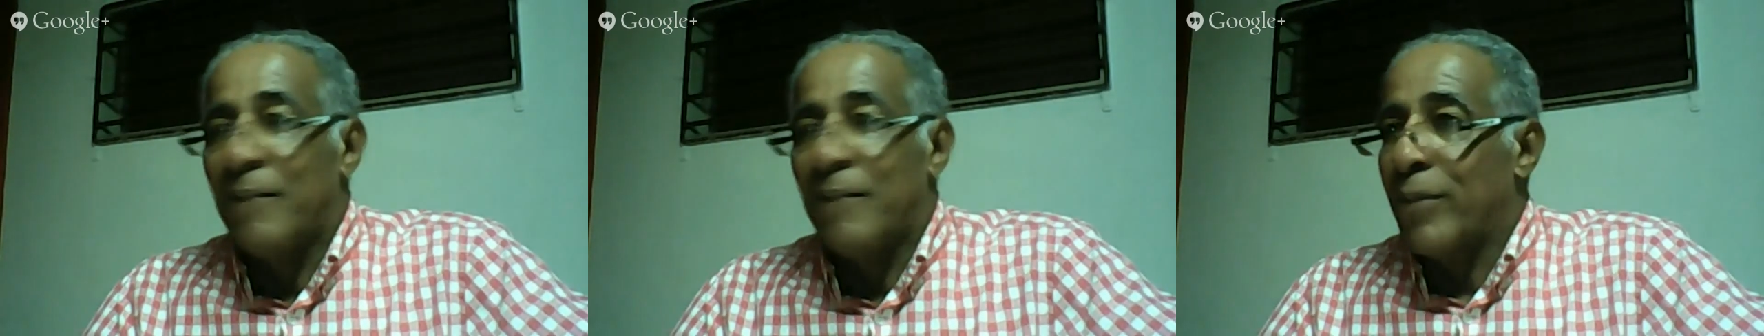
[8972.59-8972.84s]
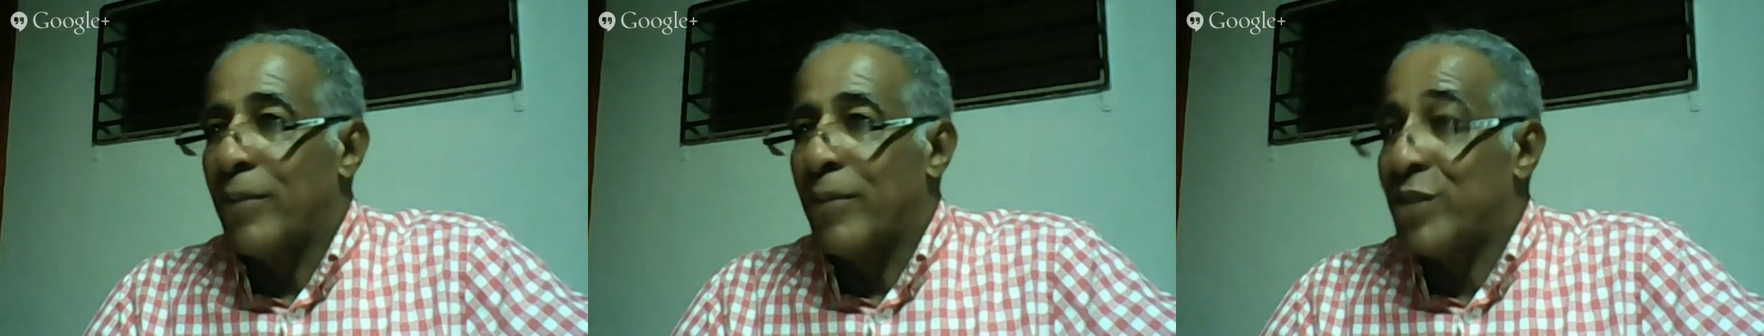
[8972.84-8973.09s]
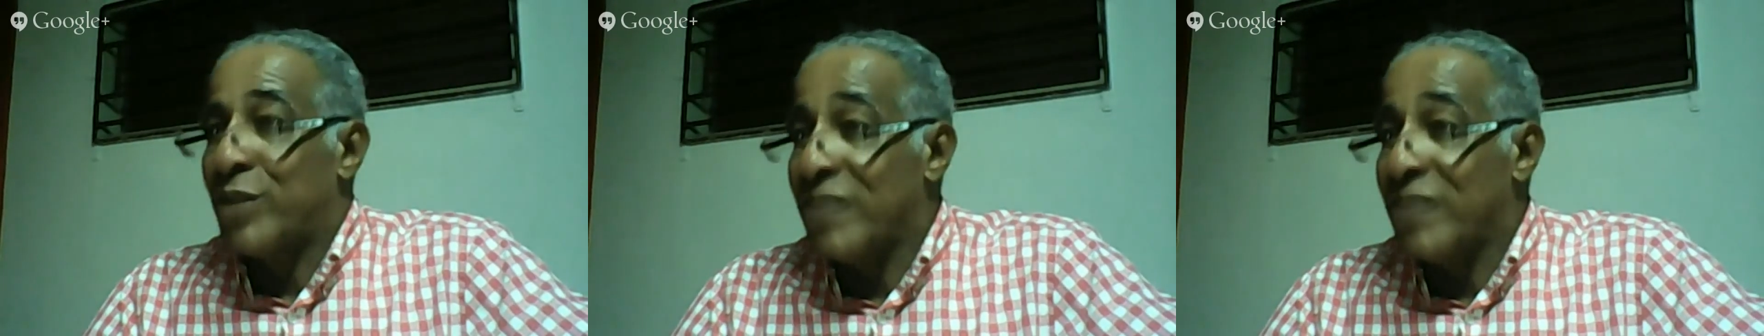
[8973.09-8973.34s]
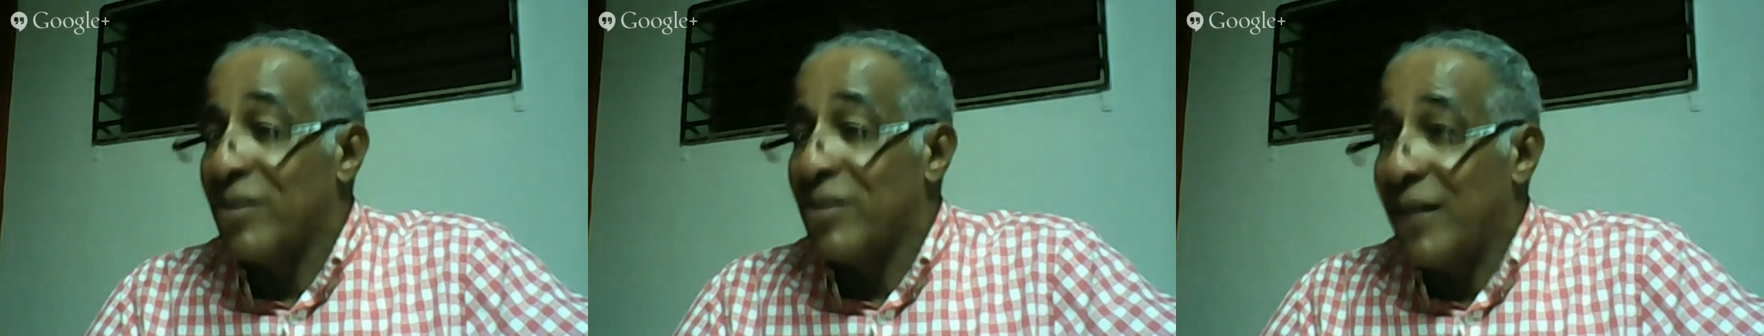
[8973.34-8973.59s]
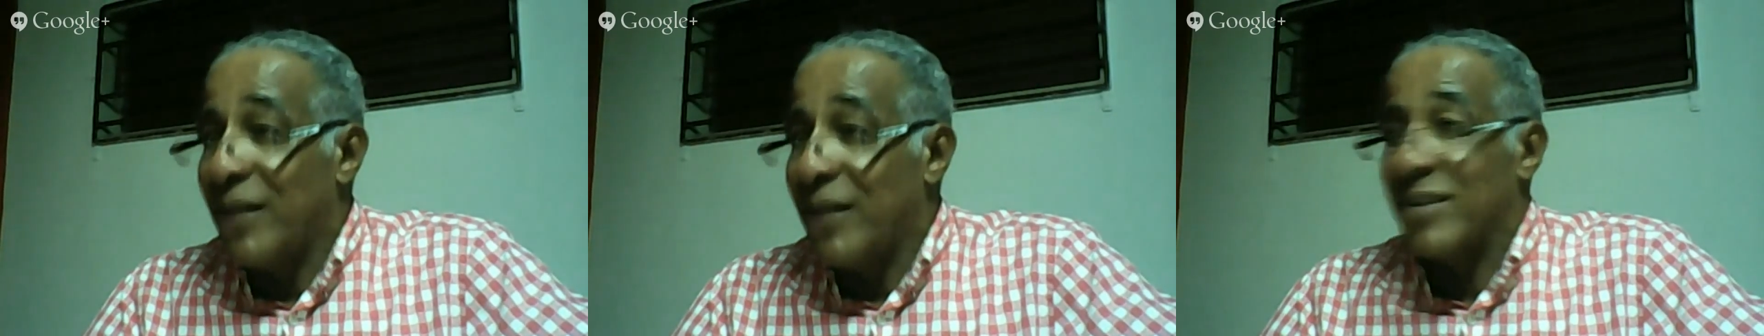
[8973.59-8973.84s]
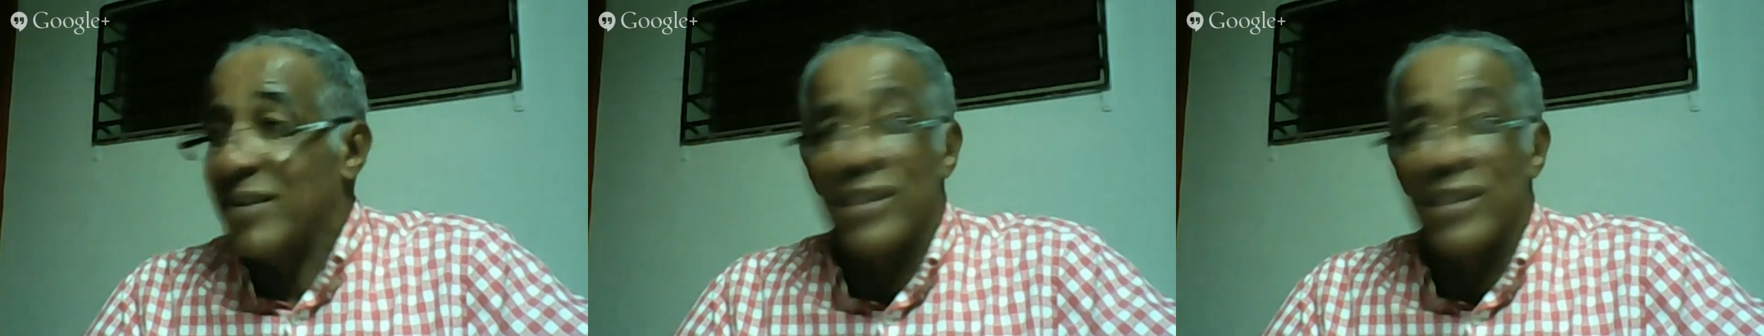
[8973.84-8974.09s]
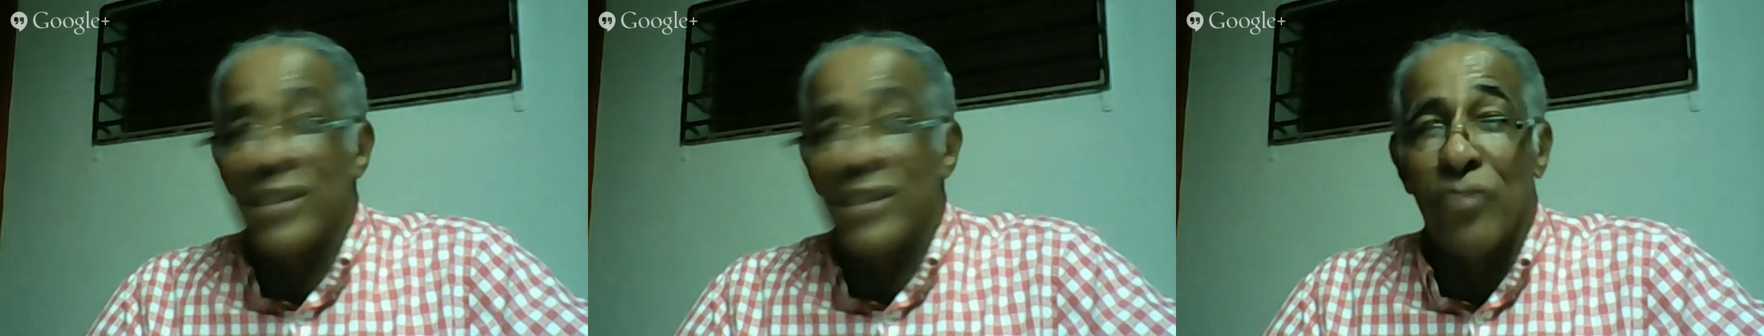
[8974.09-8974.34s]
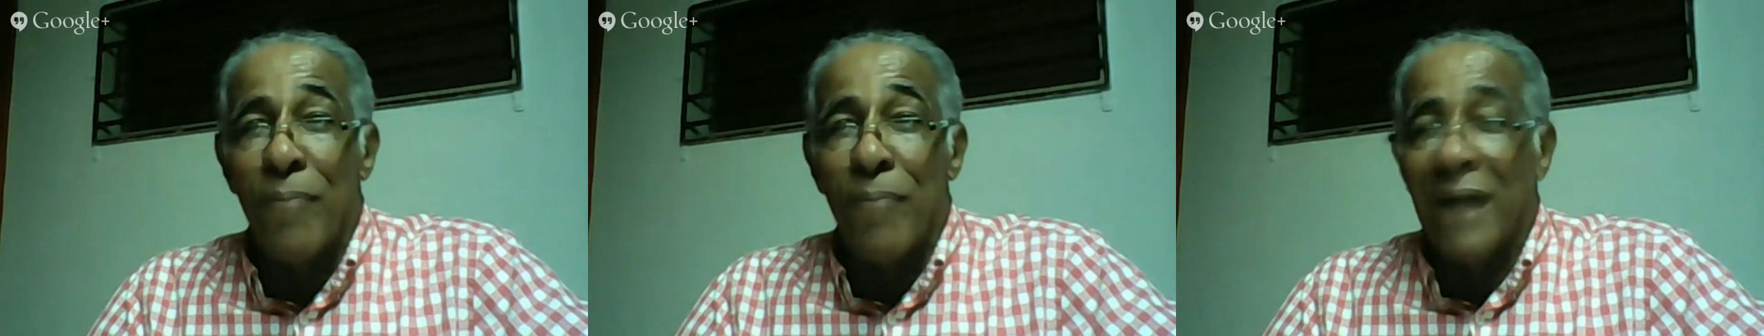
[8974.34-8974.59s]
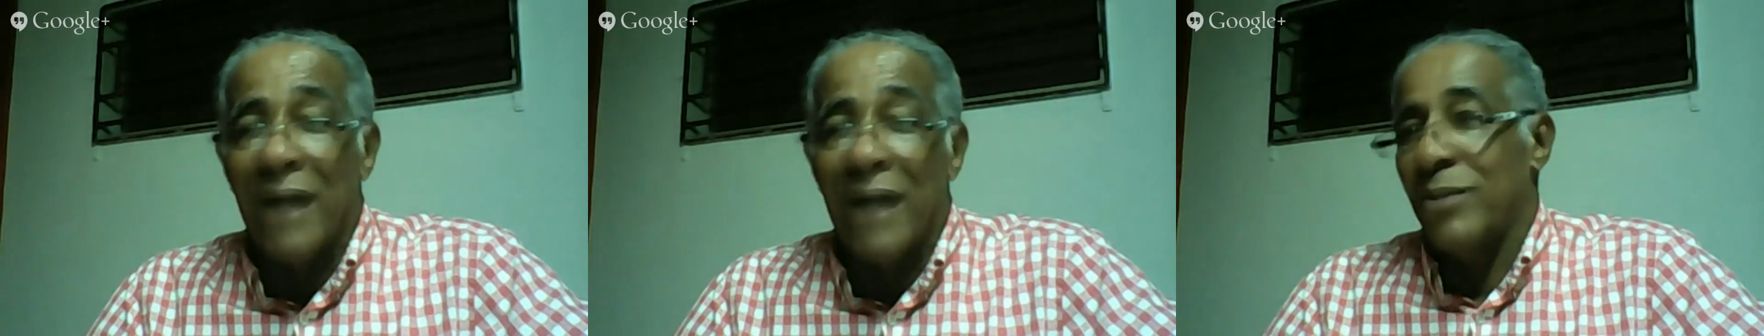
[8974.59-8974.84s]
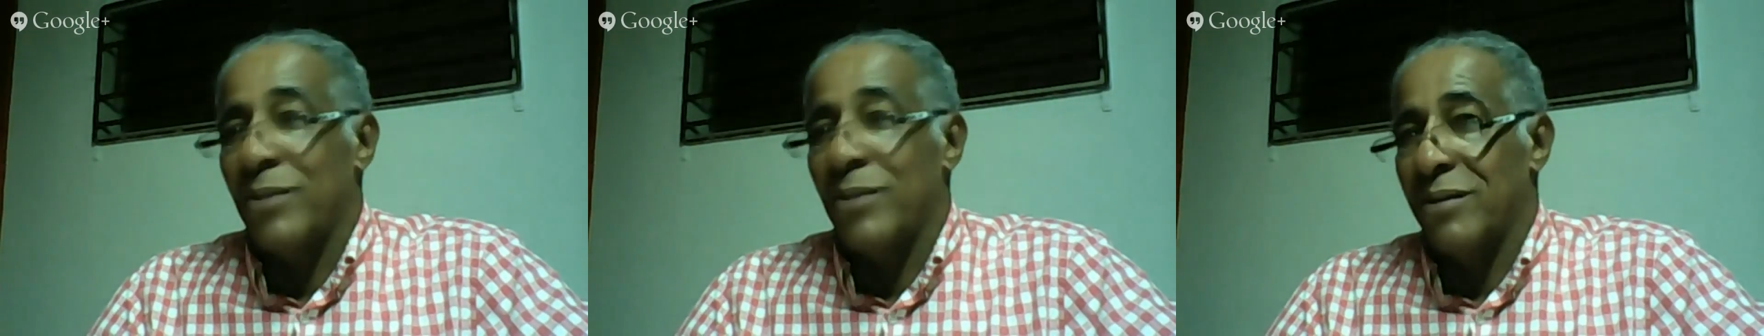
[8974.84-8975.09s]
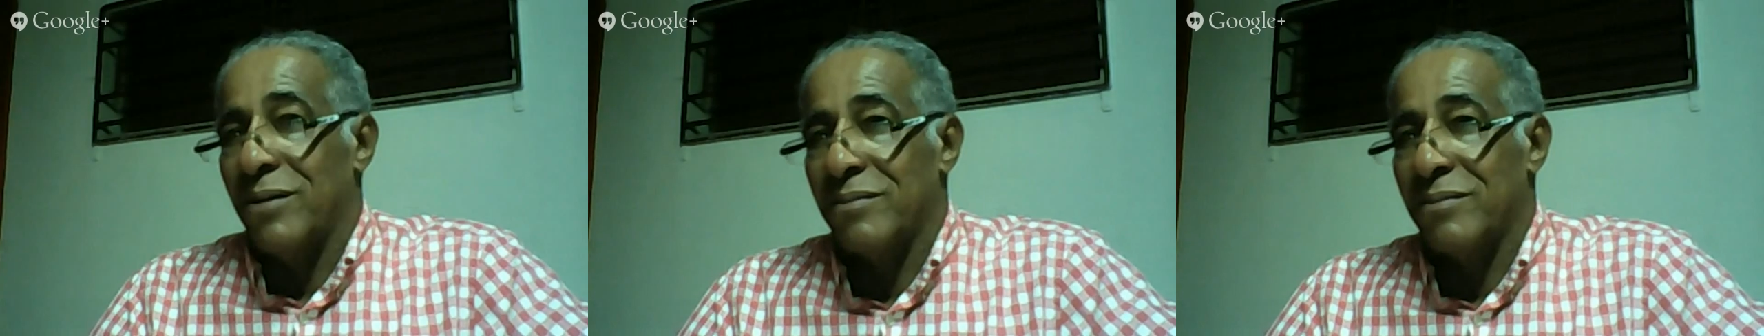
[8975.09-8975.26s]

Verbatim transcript: The potential factor is remarkable.